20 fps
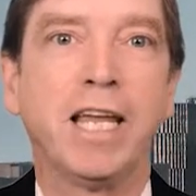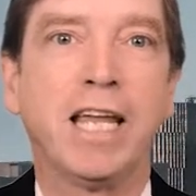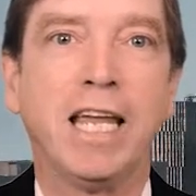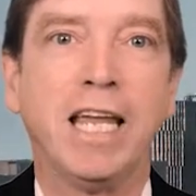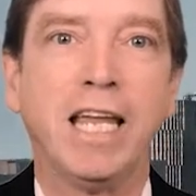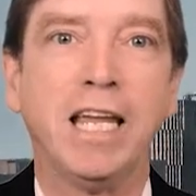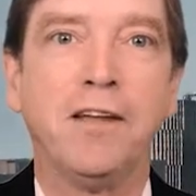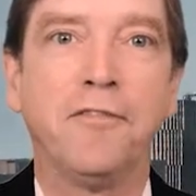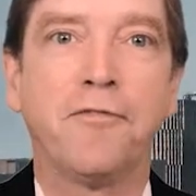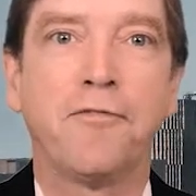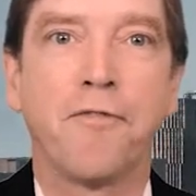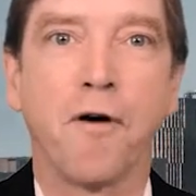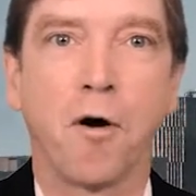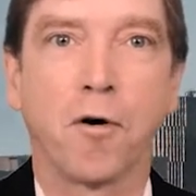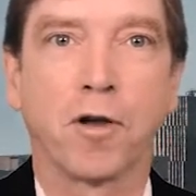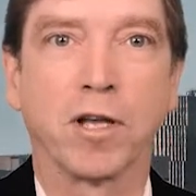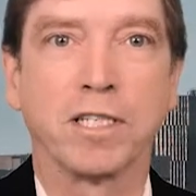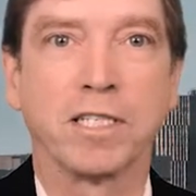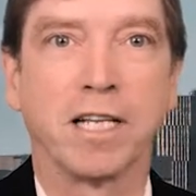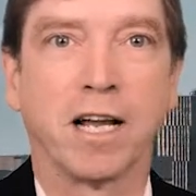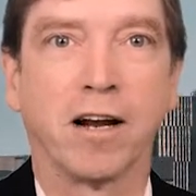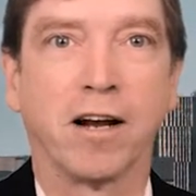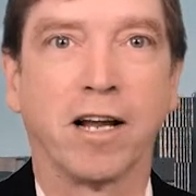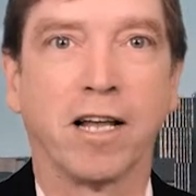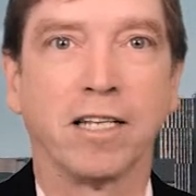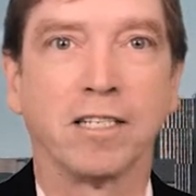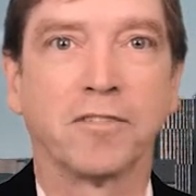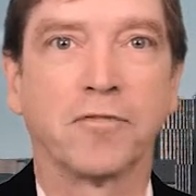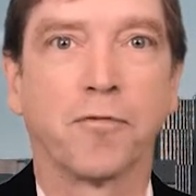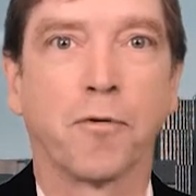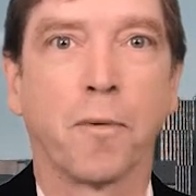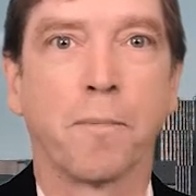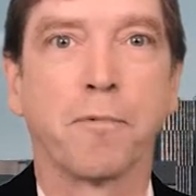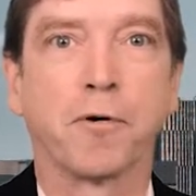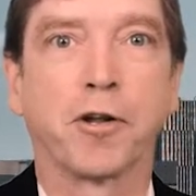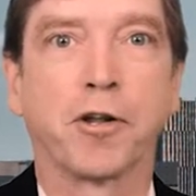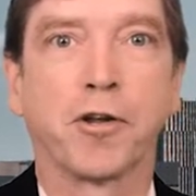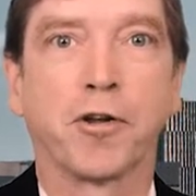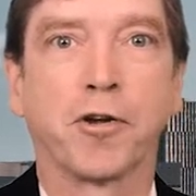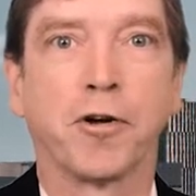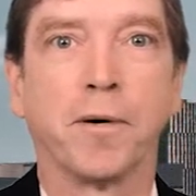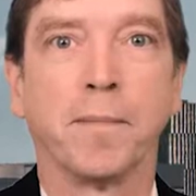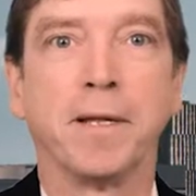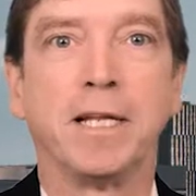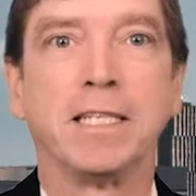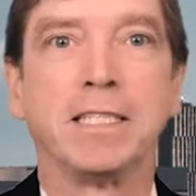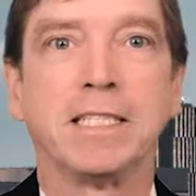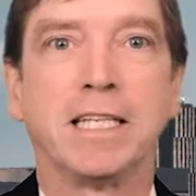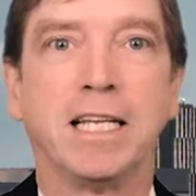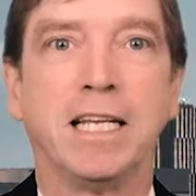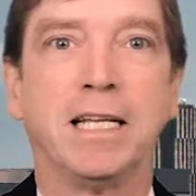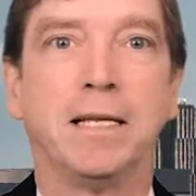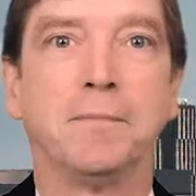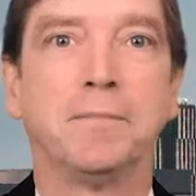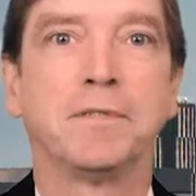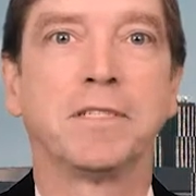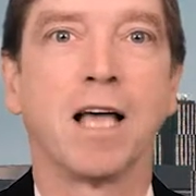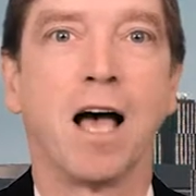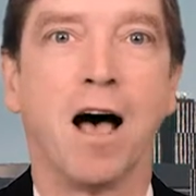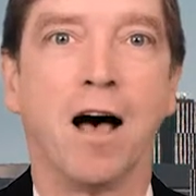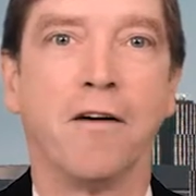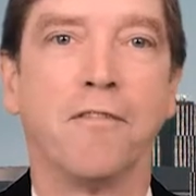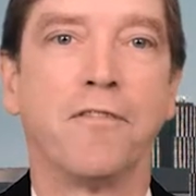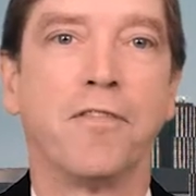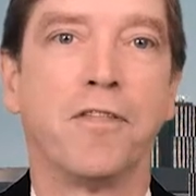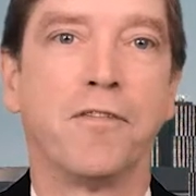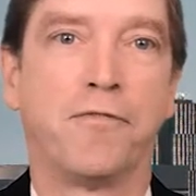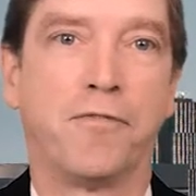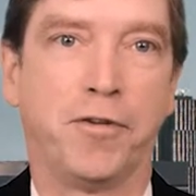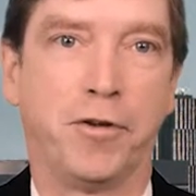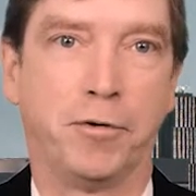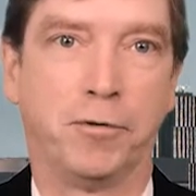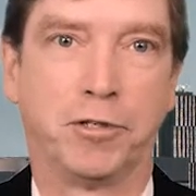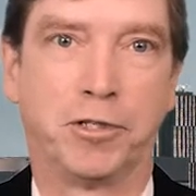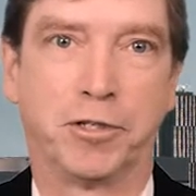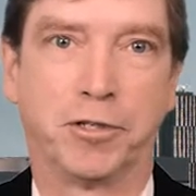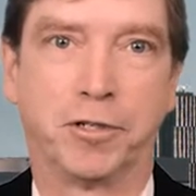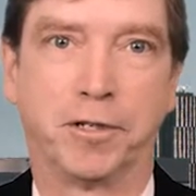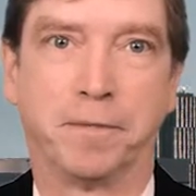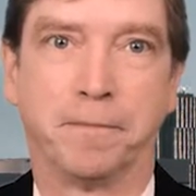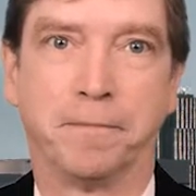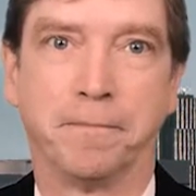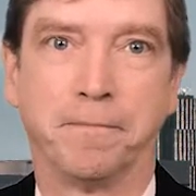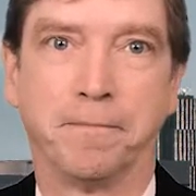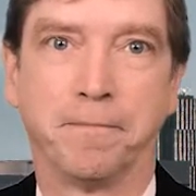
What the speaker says: key focus areas for procurement teams of the future.